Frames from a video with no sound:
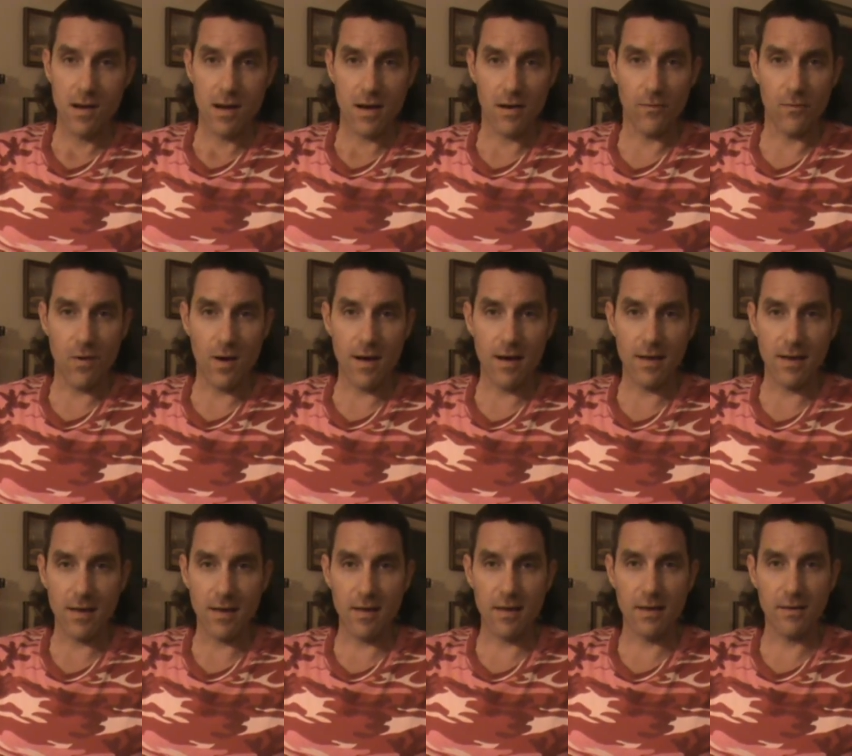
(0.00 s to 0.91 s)
and why
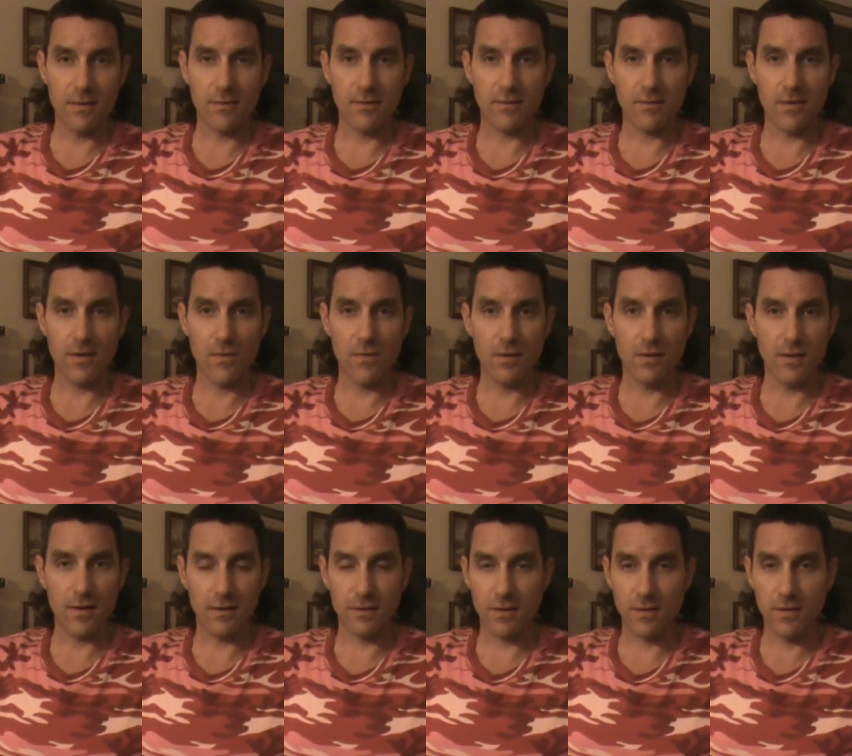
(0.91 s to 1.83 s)
he is so
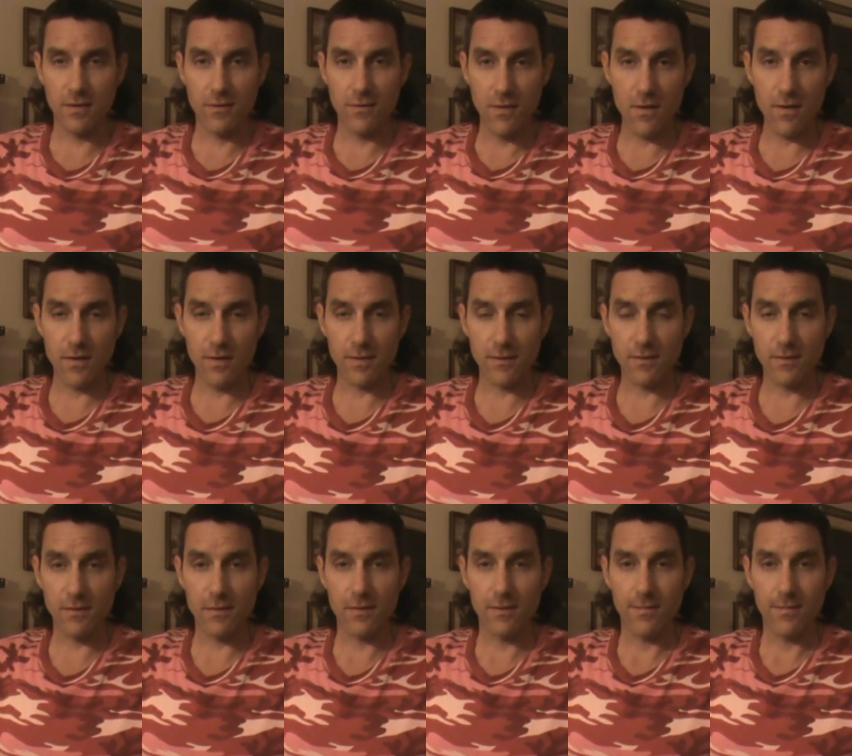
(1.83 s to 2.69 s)
addicted to drugs.